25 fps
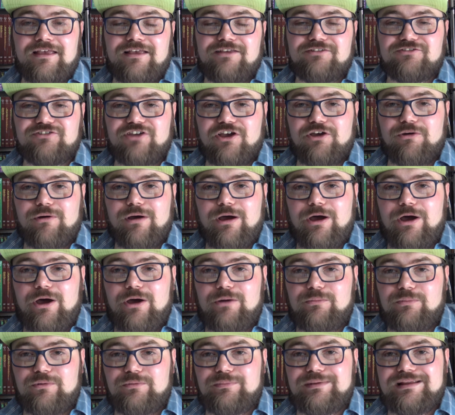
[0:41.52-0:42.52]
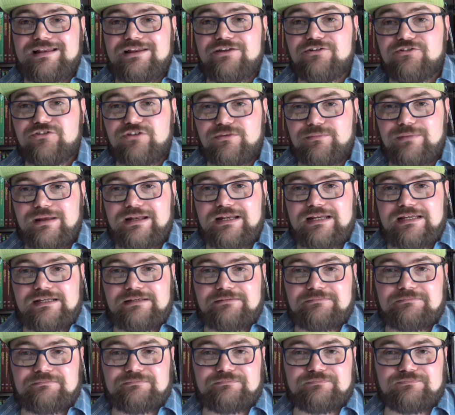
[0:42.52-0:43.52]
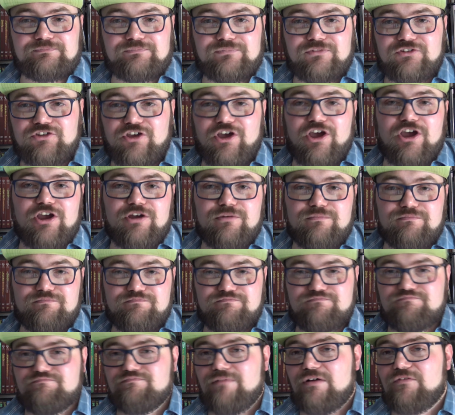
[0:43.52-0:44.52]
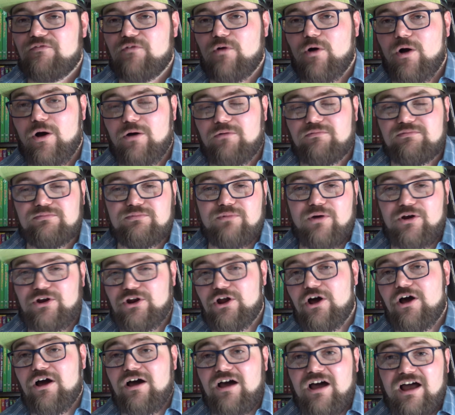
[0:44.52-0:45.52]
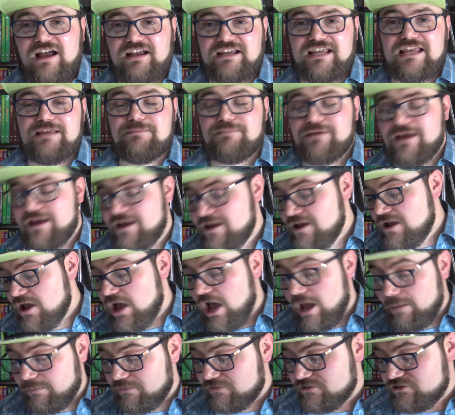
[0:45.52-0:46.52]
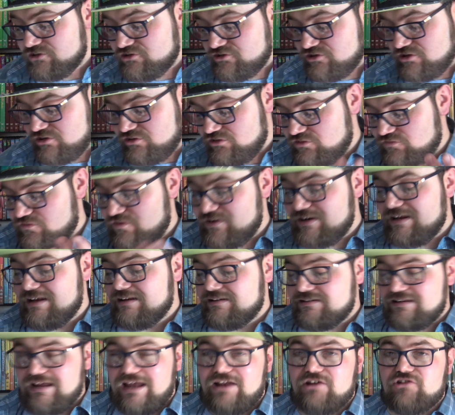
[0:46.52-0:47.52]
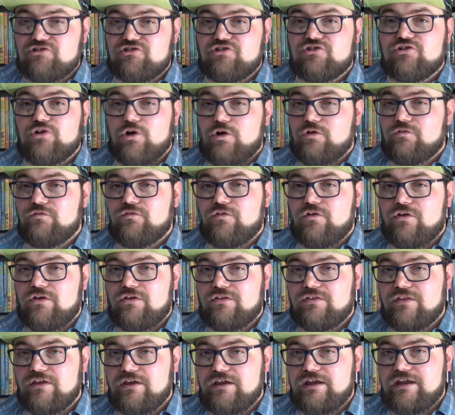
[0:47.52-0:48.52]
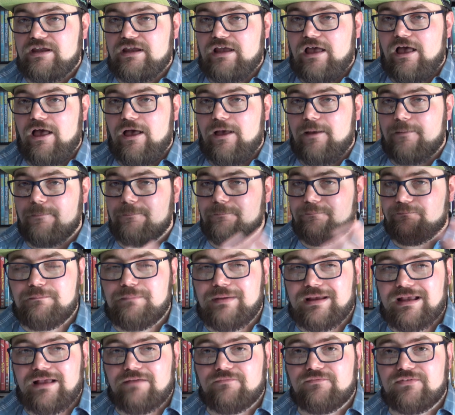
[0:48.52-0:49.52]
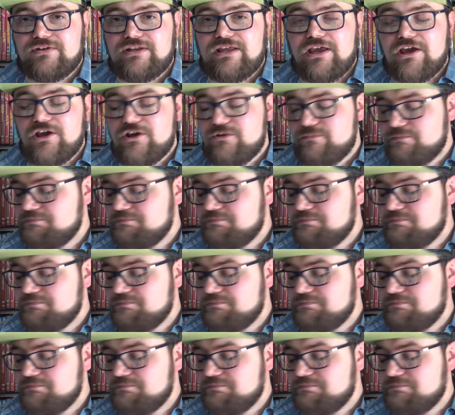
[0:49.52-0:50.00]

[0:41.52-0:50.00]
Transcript: So uh, we'd be losing money. So I thought, why not? I keep it. I bought this just for the intention of the um, pickup video,